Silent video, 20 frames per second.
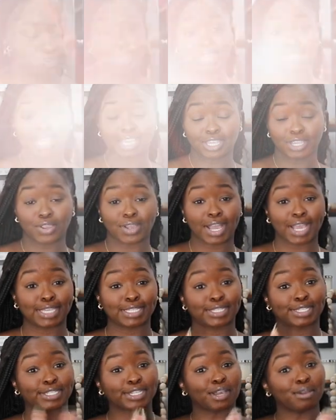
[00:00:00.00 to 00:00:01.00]
Thank you
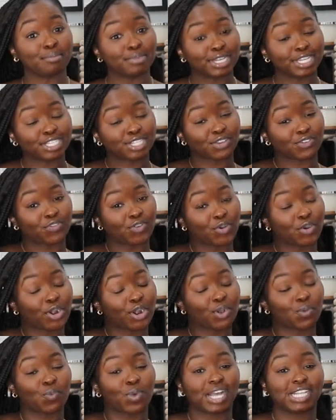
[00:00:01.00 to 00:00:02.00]
guys so much
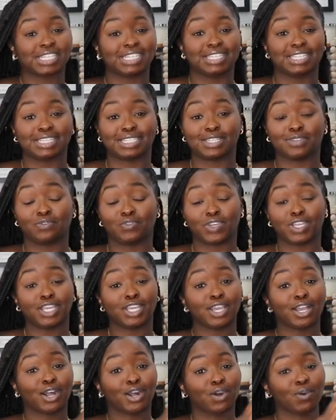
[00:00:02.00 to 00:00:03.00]
for watching this
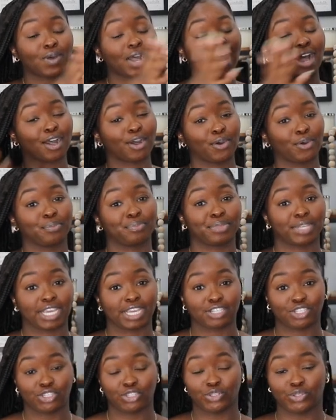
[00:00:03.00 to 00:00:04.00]
video. I hope
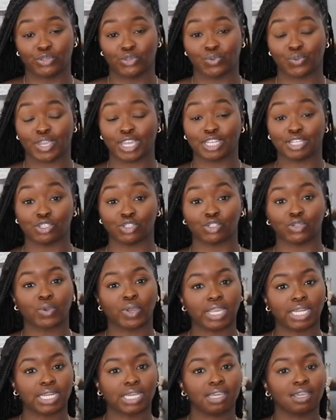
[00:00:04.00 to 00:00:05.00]
that you
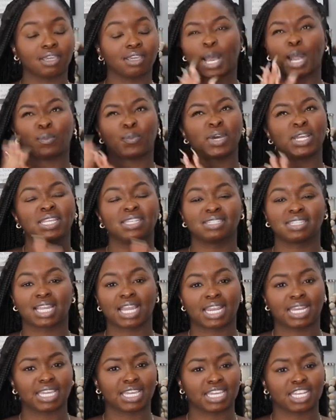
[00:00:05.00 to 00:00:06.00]
enjoyed it. I wanted to
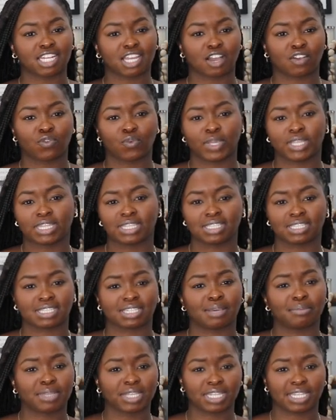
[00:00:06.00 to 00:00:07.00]
kind of end off with
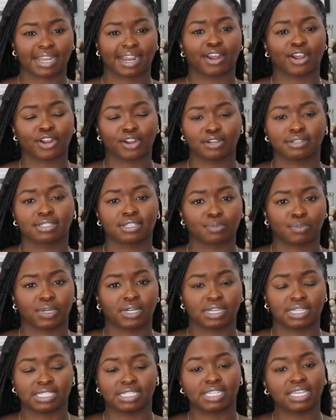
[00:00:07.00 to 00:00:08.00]
something that I heard someone
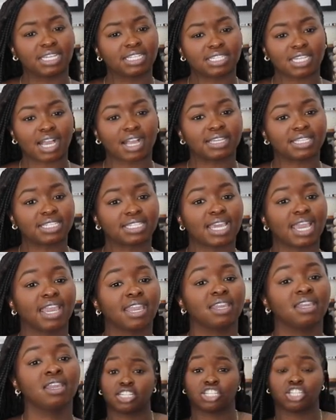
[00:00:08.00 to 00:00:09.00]
on TikTok
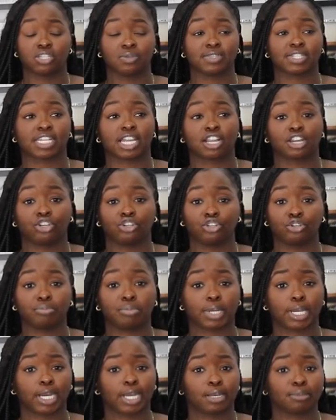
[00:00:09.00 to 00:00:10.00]
say. She was like a new
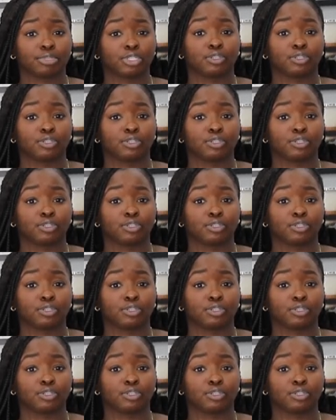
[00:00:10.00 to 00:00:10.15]
mom.